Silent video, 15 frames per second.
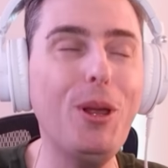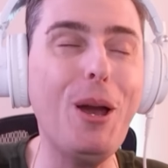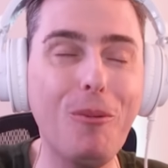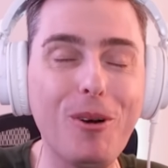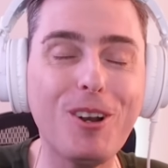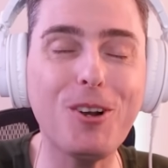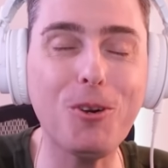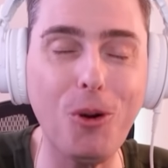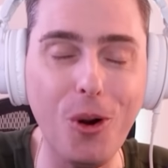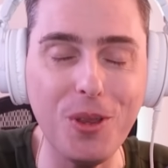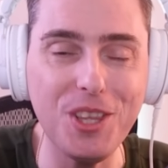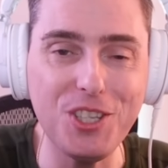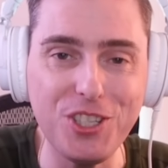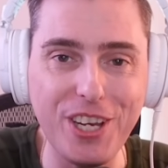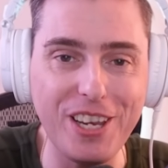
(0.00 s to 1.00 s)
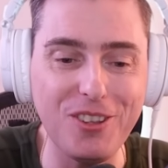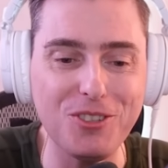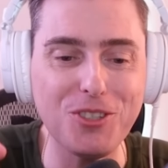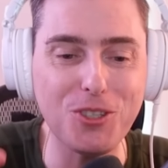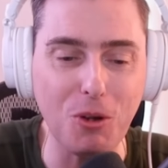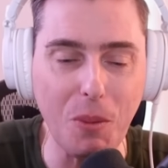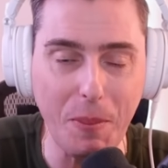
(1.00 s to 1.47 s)
And we're growing the channel
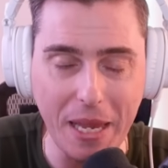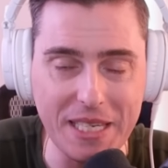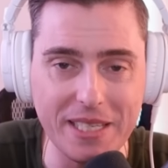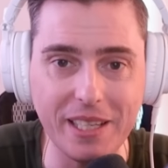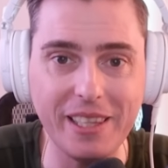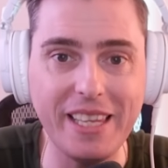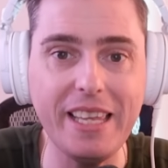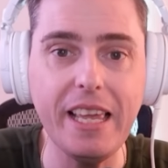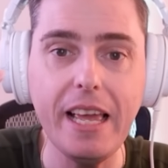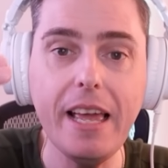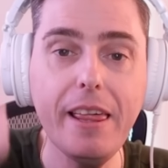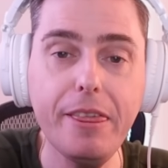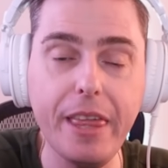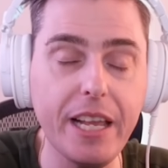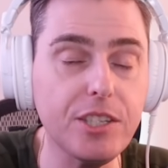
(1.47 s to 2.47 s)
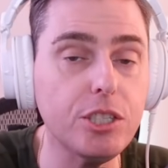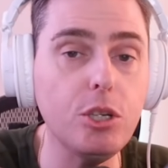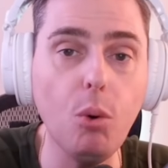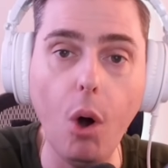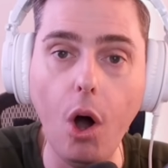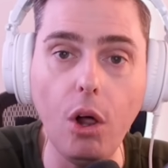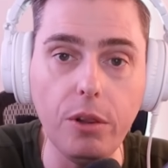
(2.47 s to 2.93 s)
so amazingly thanks to
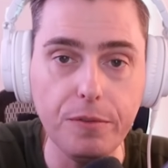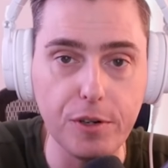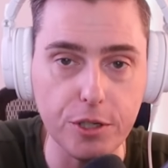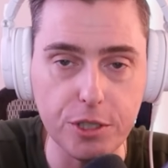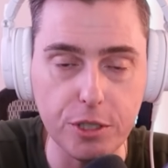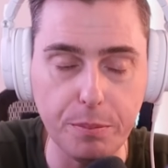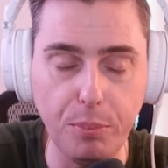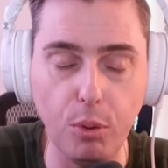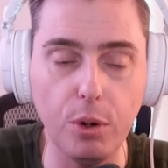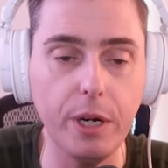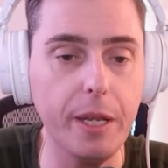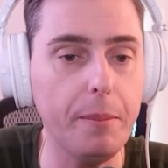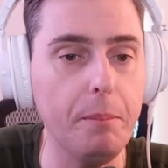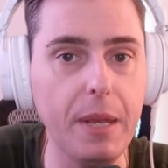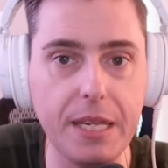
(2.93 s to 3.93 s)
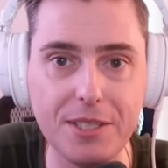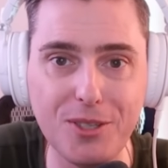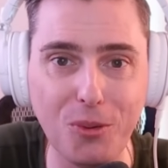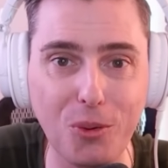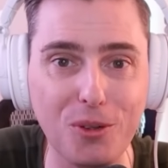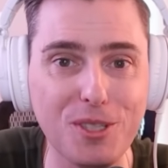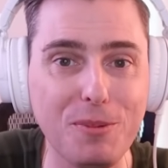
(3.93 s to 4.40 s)
all of your support. It means the
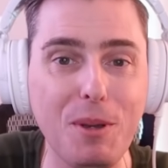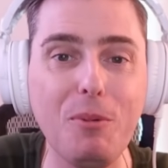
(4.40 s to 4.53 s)
world to me.